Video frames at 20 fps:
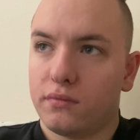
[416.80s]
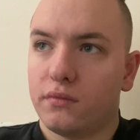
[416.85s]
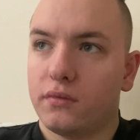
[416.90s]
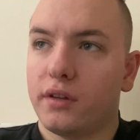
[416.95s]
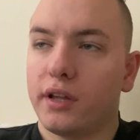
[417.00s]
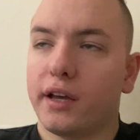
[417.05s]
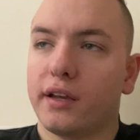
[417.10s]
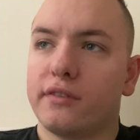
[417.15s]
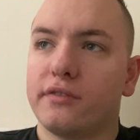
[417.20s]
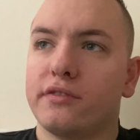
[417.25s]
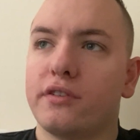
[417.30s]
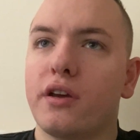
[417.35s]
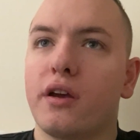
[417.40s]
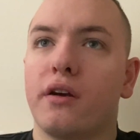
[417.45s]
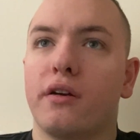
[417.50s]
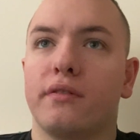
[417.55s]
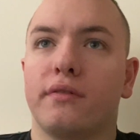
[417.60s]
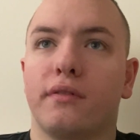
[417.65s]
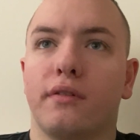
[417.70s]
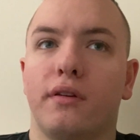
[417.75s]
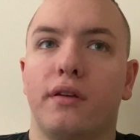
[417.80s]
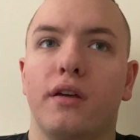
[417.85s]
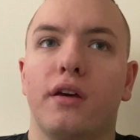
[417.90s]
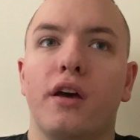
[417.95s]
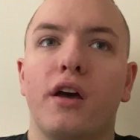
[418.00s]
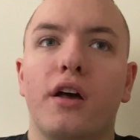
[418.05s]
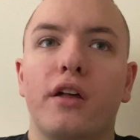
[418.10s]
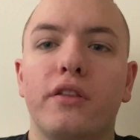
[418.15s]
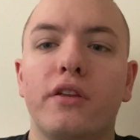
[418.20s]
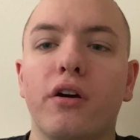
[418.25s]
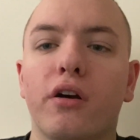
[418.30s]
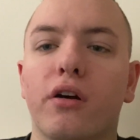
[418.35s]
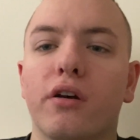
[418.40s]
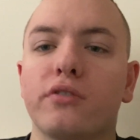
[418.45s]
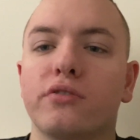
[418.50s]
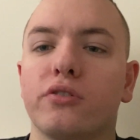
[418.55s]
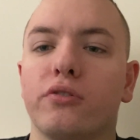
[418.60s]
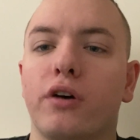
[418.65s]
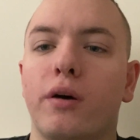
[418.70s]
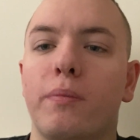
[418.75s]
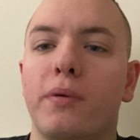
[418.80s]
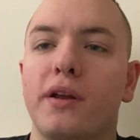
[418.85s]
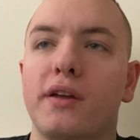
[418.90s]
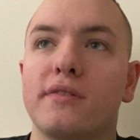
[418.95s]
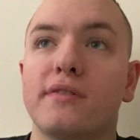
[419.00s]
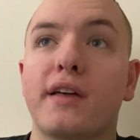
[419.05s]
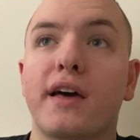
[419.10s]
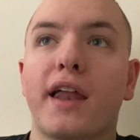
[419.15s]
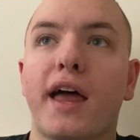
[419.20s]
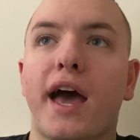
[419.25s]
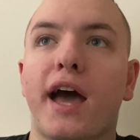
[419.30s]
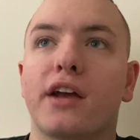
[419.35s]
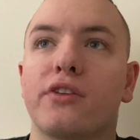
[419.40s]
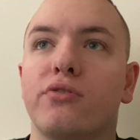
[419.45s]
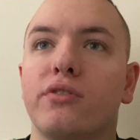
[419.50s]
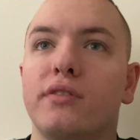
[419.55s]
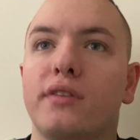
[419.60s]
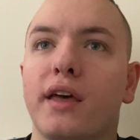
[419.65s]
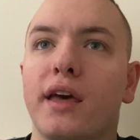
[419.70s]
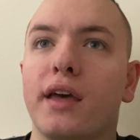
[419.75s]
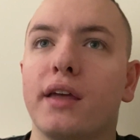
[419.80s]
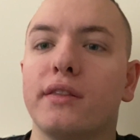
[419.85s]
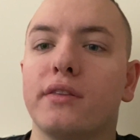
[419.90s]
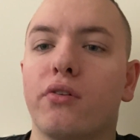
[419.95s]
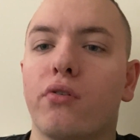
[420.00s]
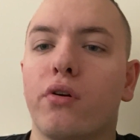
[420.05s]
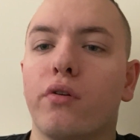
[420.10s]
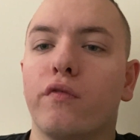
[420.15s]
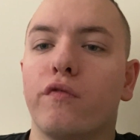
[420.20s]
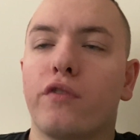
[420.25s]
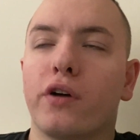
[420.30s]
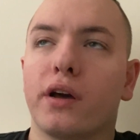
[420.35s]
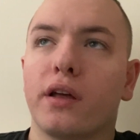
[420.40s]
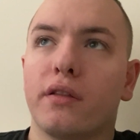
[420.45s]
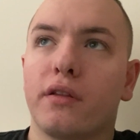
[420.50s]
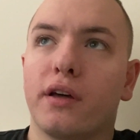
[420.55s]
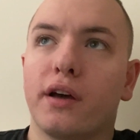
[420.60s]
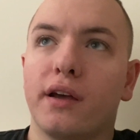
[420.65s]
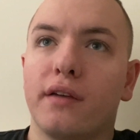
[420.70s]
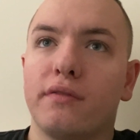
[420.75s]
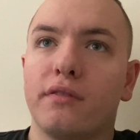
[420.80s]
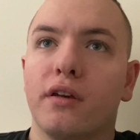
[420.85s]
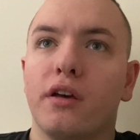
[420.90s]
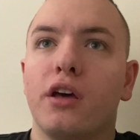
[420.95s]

Like, seriously. There are celebrities that actually take their own fucking lives